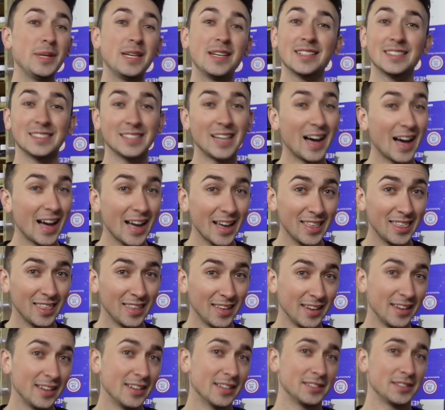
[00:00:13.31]
because I
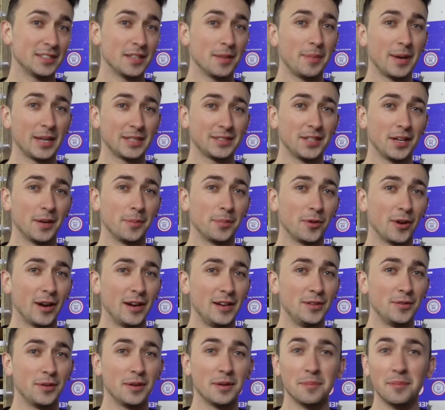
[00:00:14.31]
think it's the best
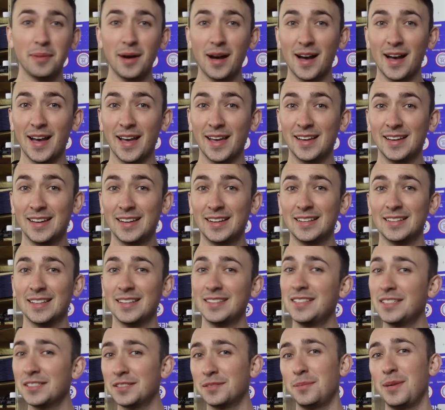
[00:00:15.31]
upgrade you can buy,
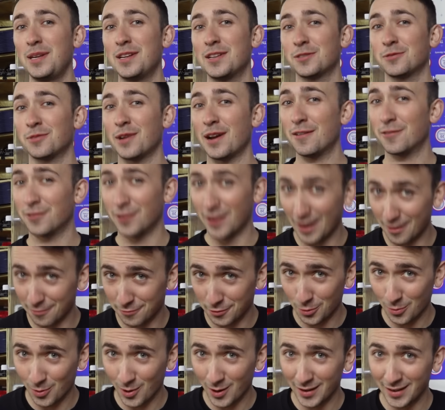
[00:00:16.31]
that doesn't mean it's right for
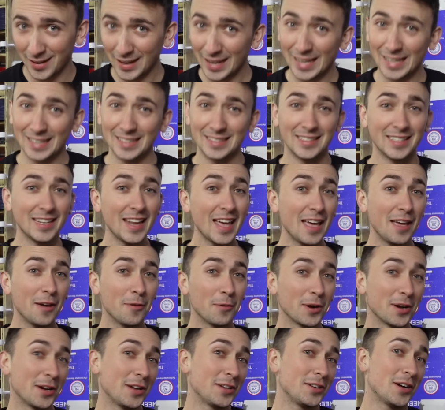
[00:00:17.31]
everyone, and today
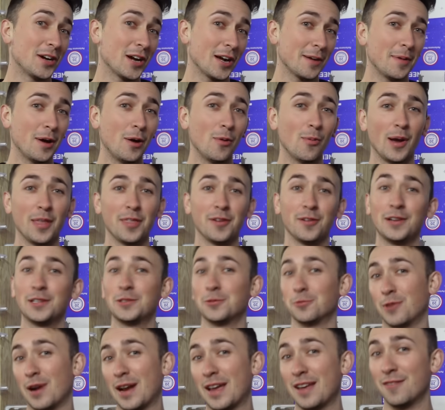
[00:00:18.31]
we're gonna talk about whether
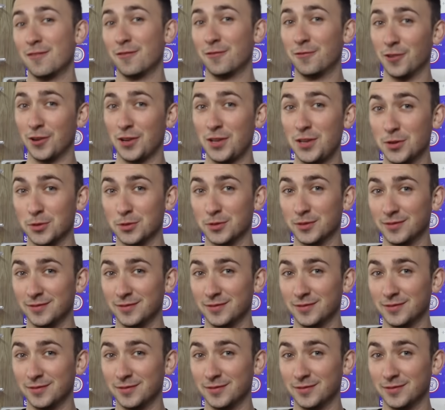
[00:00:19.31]
it's right for you.